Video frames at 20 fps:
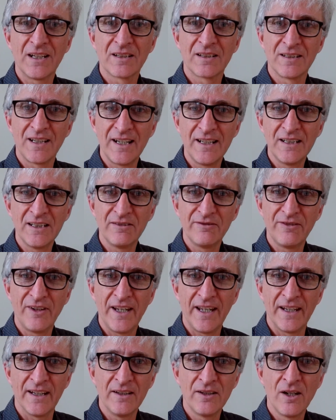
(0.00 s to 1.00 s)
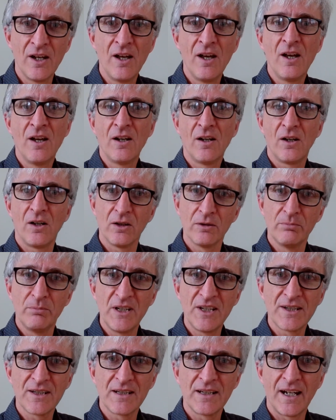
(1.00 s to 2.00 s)
they have had on
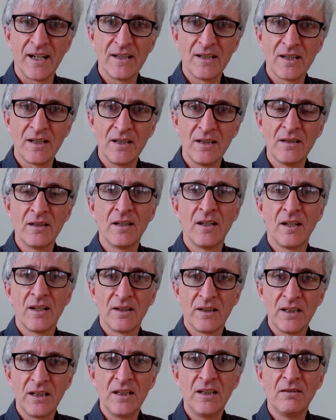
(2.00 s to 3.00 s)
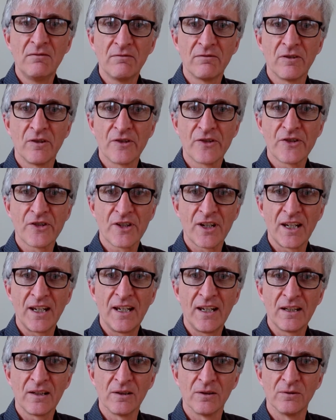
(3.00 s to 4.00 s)
mitigating the inverse care
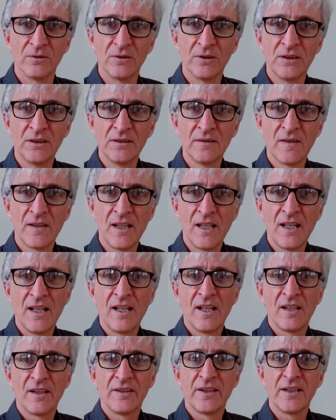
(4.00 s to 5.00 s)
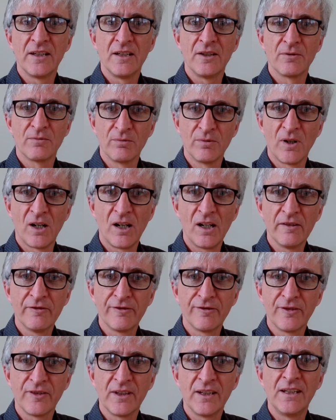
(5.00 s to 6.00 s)
law that is rife
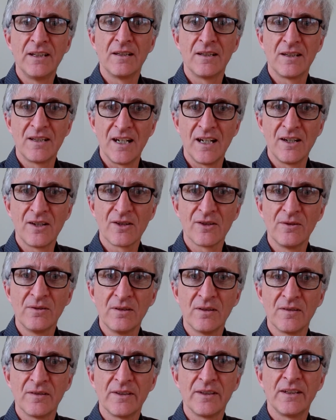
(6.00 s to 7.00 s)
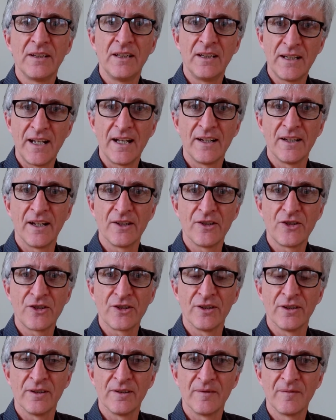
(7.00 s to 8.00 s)
in dental in our nation.
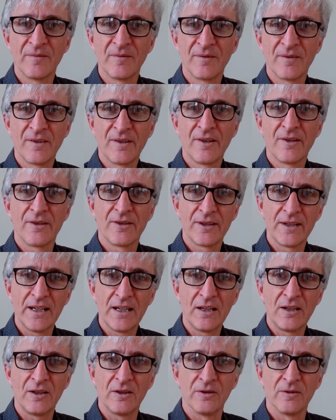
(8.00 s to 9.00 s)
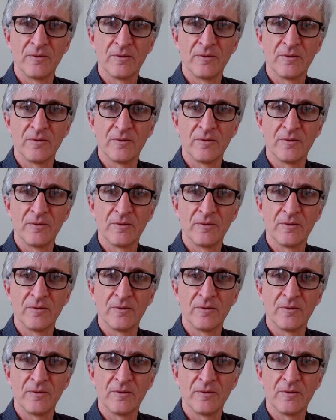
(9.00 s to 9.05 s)
Thank you.